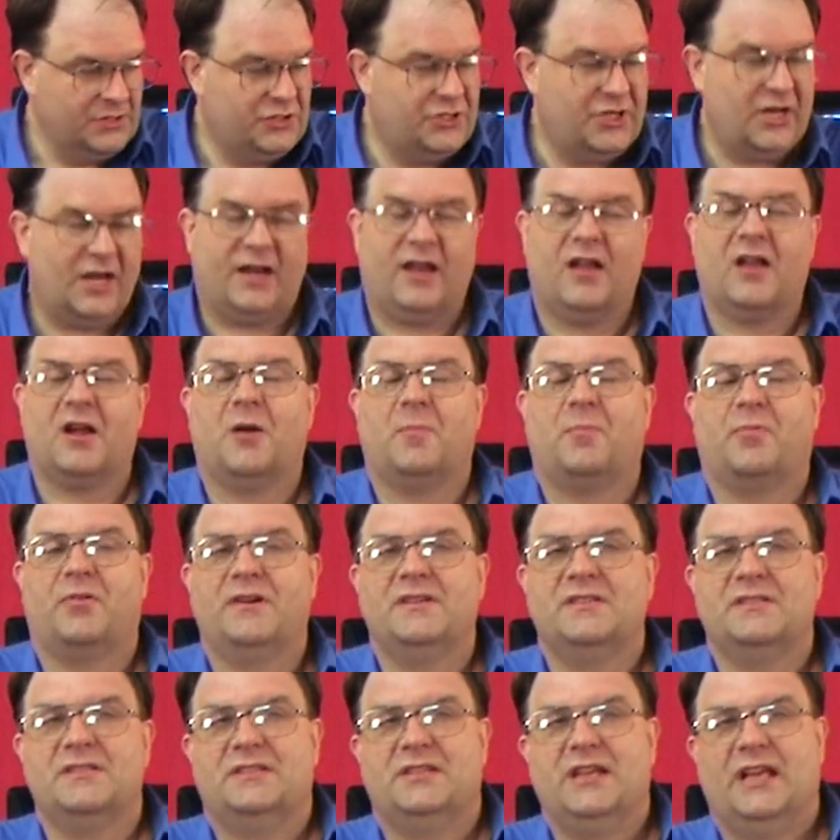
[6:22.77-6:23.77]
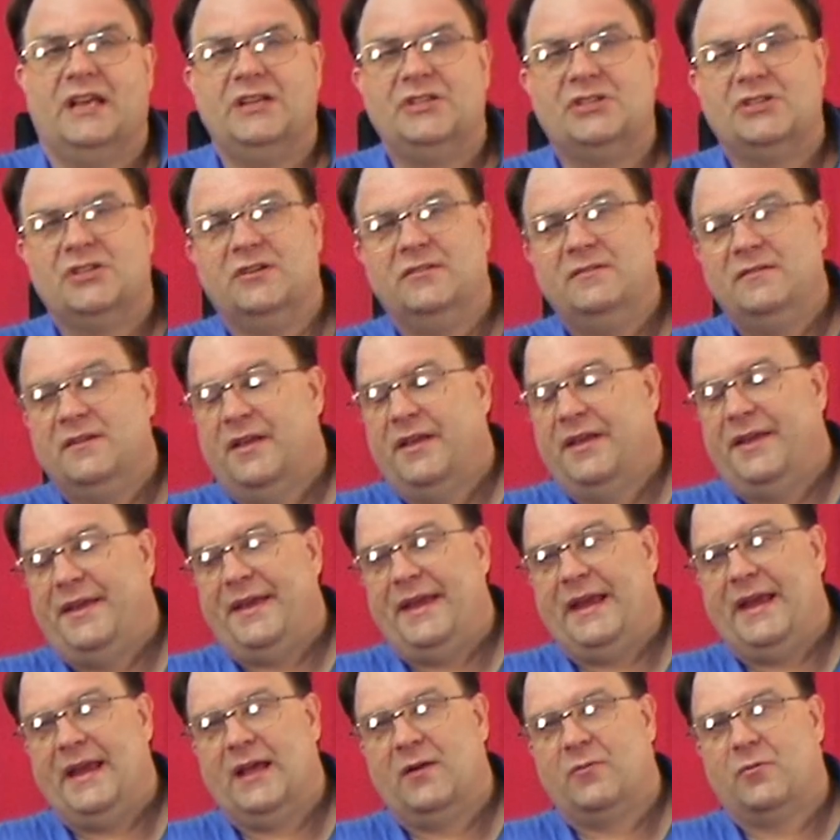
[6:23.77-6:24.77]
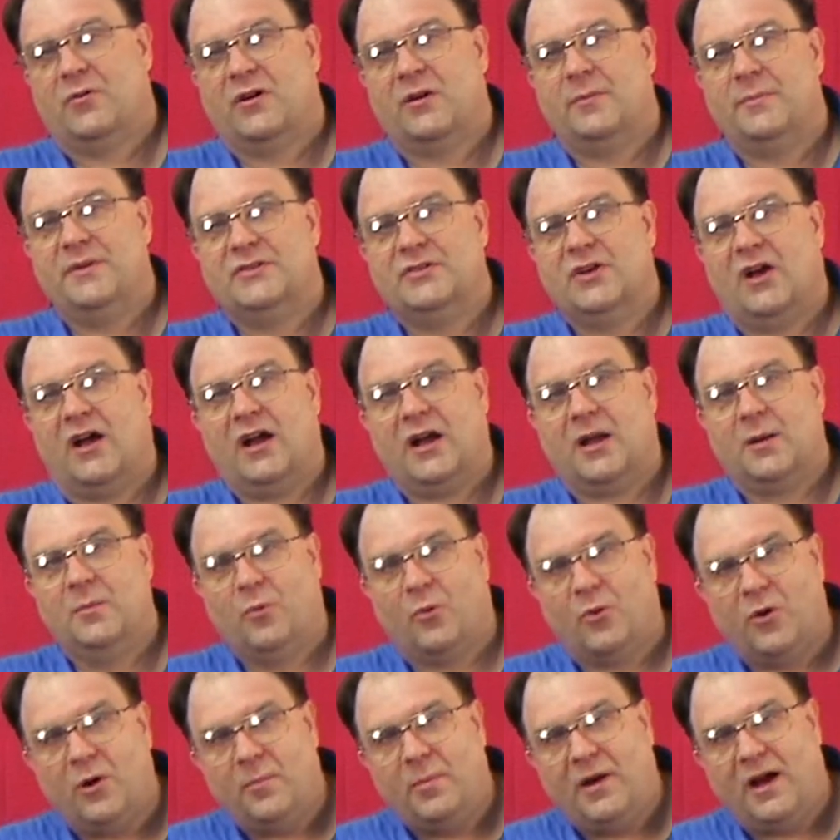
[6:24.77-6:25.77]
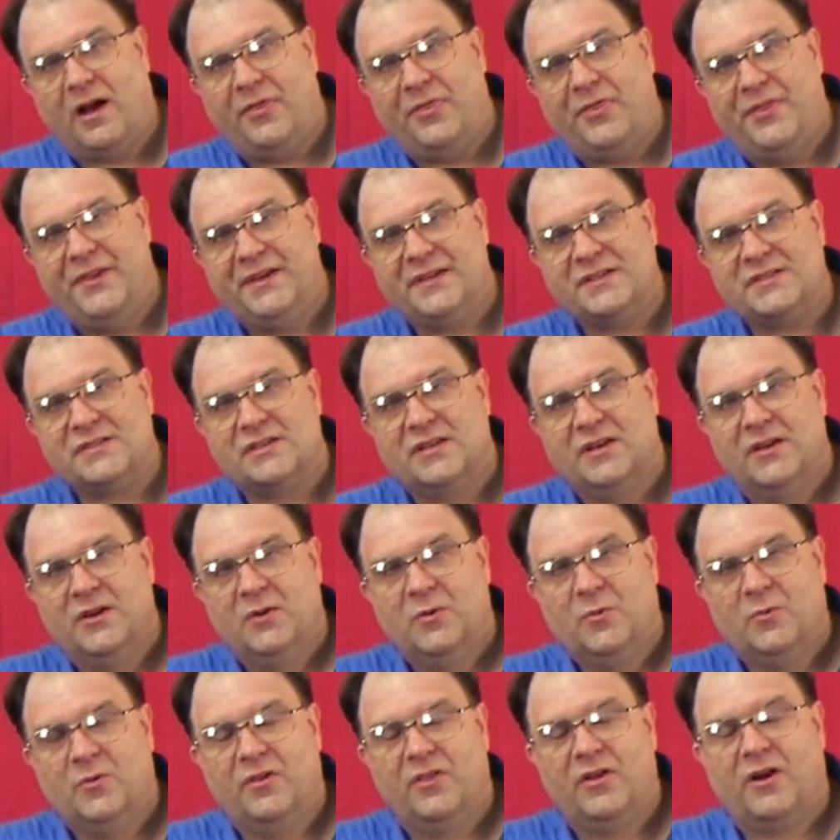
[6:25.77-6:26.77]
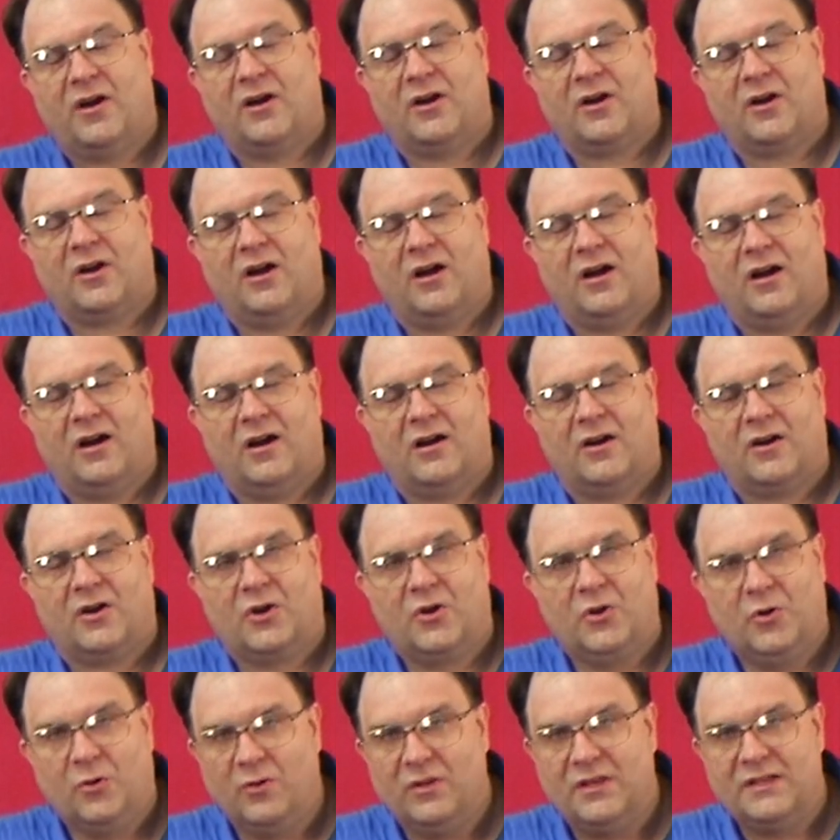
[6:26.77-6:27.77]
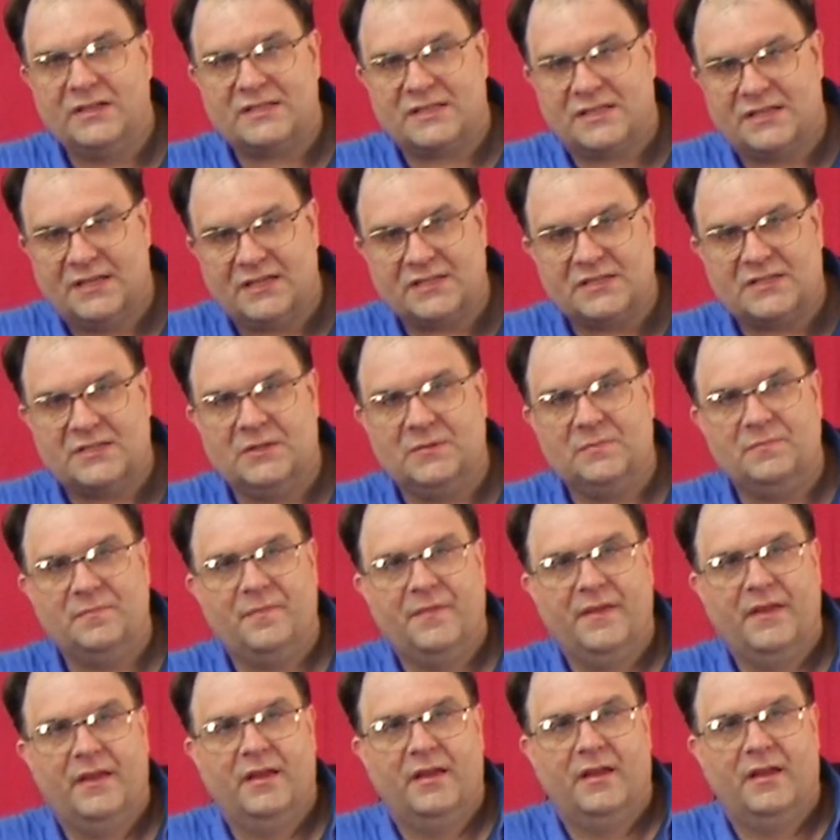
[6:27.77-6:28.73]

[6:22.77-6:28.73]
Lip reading: check out our presentation, and we're going to be talking more about this with our coolant system.